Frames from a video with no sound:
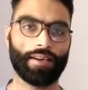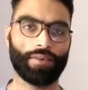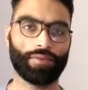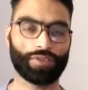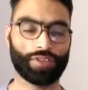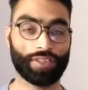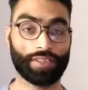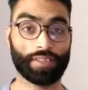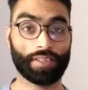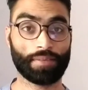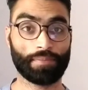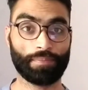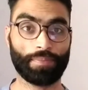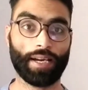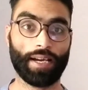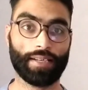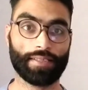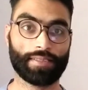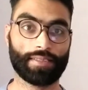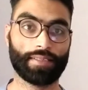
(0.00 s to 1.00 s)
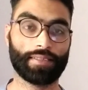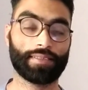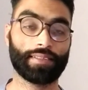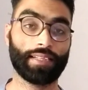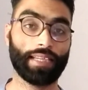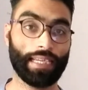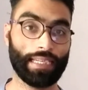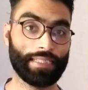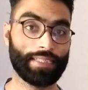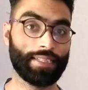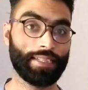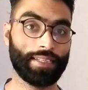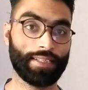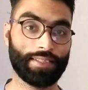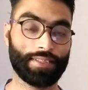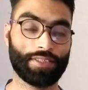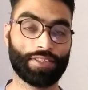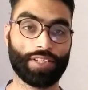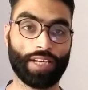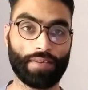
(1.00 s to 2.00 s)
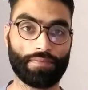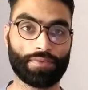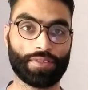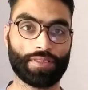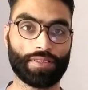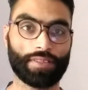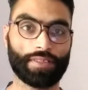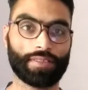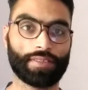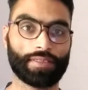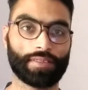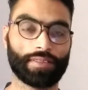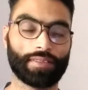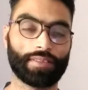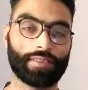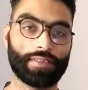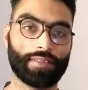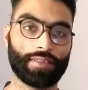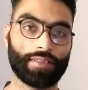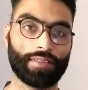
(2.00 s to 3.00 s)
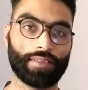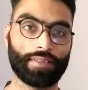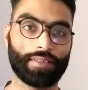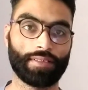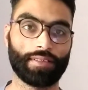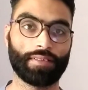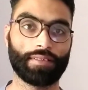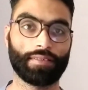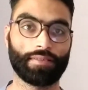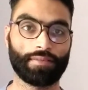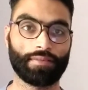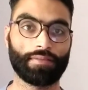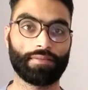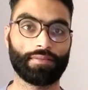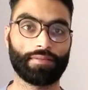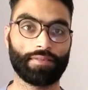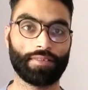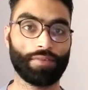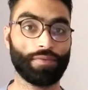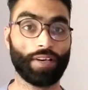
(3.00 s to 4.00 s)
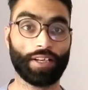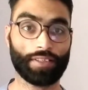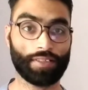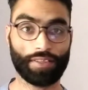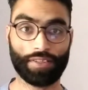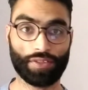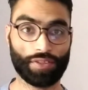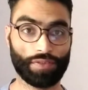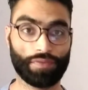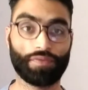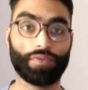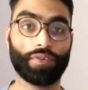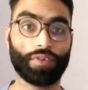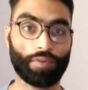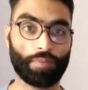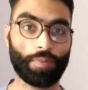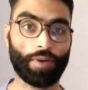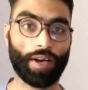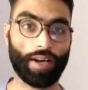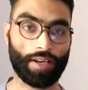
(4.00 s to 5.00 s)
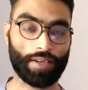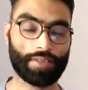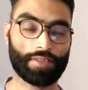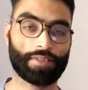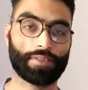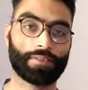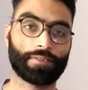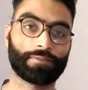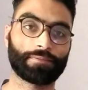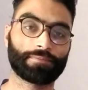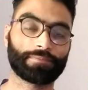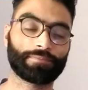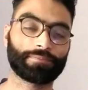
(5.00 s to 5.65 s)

which encompasses 18 chapters divided into 4 parts.